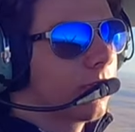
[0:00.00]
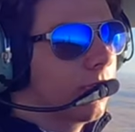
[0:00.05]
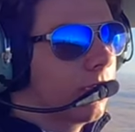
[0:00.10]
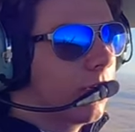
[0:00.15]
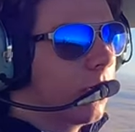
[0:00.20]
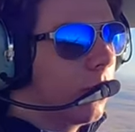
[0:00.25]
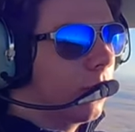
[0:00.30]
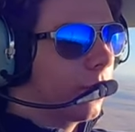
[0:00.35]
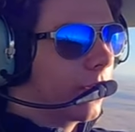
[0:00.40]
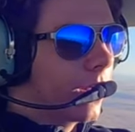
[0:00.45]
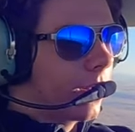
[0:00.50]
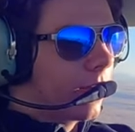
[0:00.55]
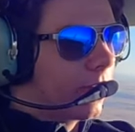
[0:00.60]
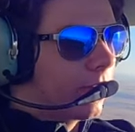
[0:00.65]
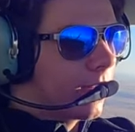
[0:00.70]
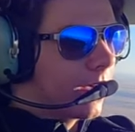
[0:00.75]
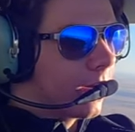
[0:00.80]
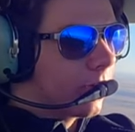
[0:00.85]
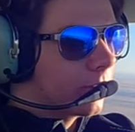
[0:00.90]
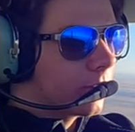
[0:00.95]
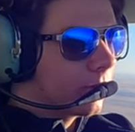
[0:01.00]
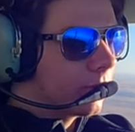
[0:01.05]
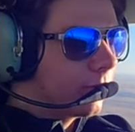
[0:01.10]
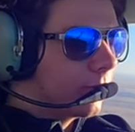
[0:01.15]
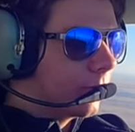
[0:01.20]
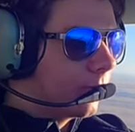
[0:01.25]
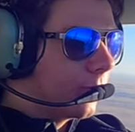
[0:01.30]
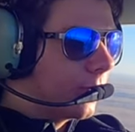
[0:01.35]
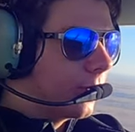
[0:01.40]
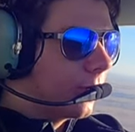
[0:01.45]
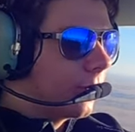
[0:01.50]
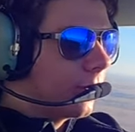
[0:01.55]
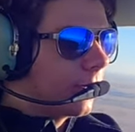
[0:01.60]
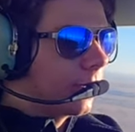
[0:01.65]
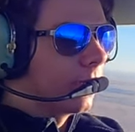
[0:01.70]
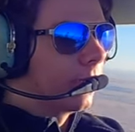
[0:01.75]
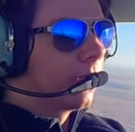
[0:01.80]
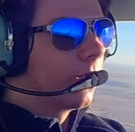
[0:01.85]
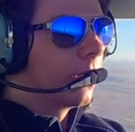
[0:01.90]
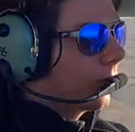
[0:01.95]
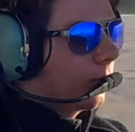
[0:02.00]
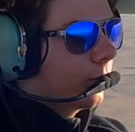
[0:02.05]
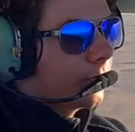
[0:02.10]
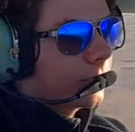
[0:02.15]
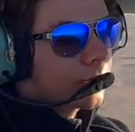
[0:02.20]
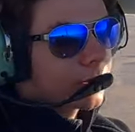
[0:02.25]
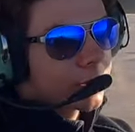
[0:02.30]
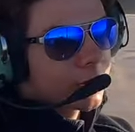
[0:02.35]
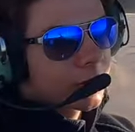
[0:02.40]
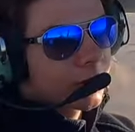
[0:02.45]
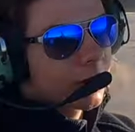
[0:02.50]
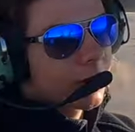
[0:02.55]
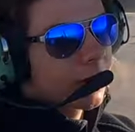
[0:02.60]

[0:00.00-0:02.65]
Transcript: over that 1,000 foot period, which